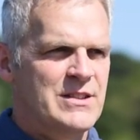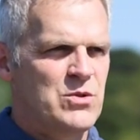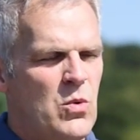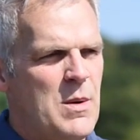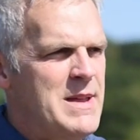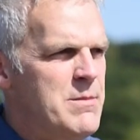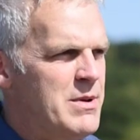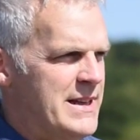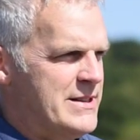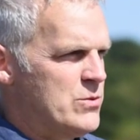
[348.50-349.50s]
So what do I mean
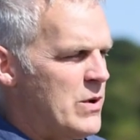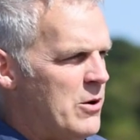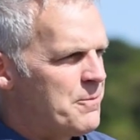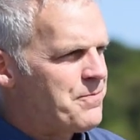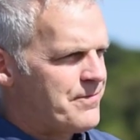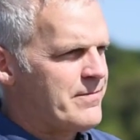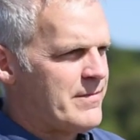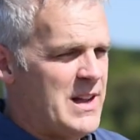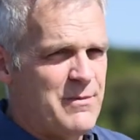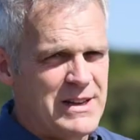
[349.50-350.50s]
by this? Well,
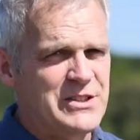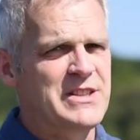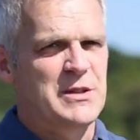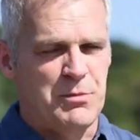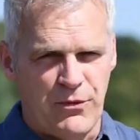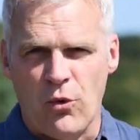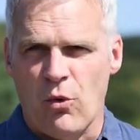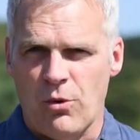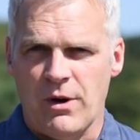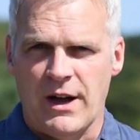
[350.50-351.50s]
I've mentioned this
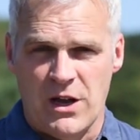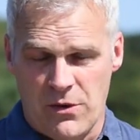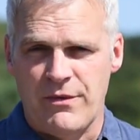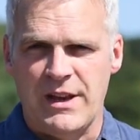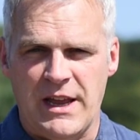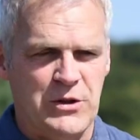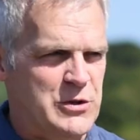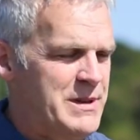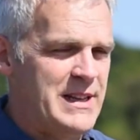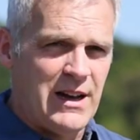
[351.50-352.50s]
before, I know, in
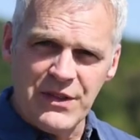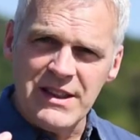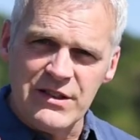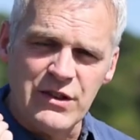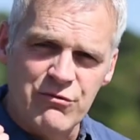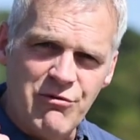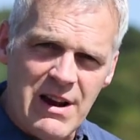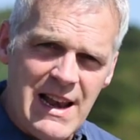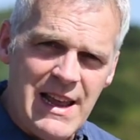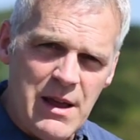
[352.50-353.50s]
videos, but I think this is
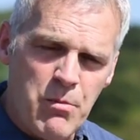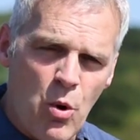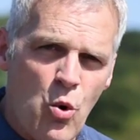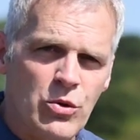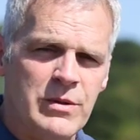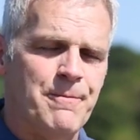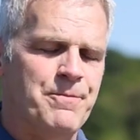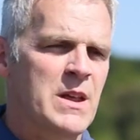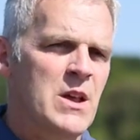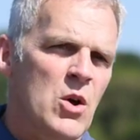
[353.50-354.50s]
really important.
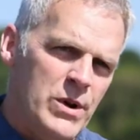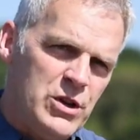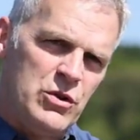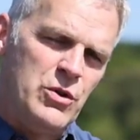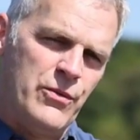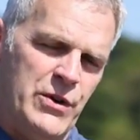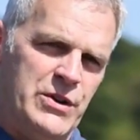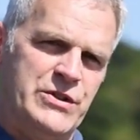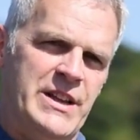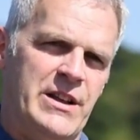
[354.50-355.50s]
When you do your
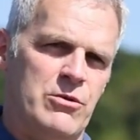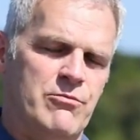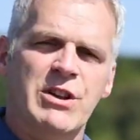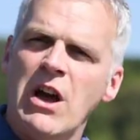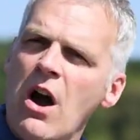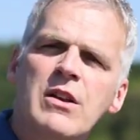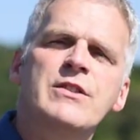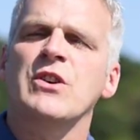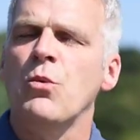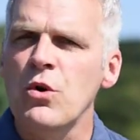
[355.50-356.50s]
first deal,
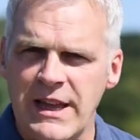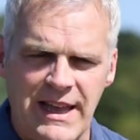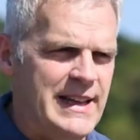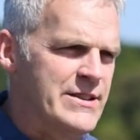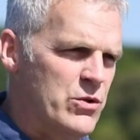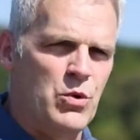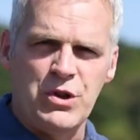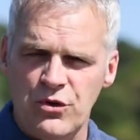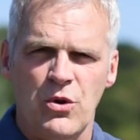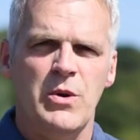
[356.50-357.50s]
regardless of what it is or
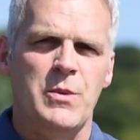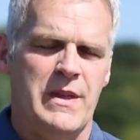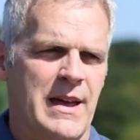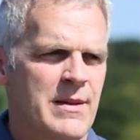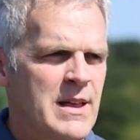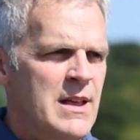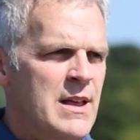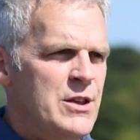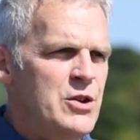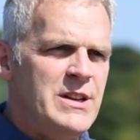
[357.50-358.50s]
what you're doing with it,
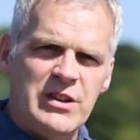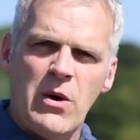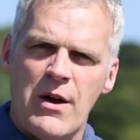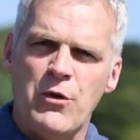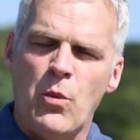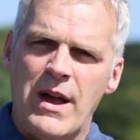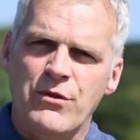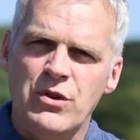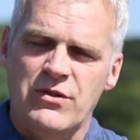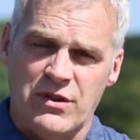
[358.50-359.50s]
you need to go out of your way
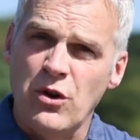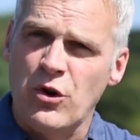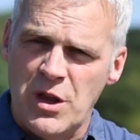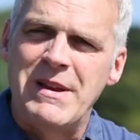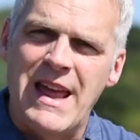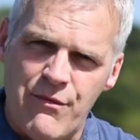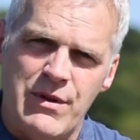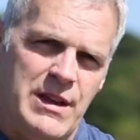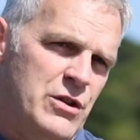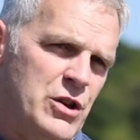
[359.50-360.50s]
to document
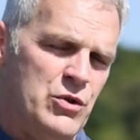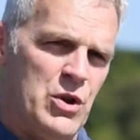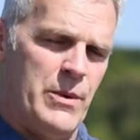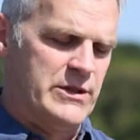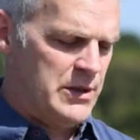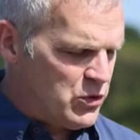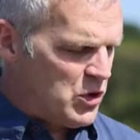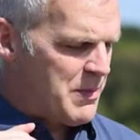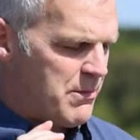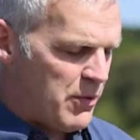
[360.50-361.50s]
everything that you're doing. So I'm
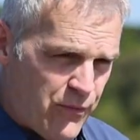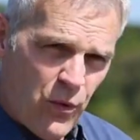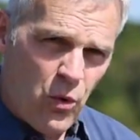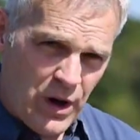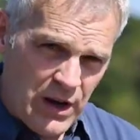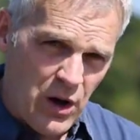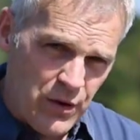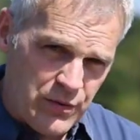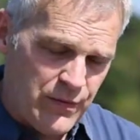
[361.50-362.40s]
talking about before and after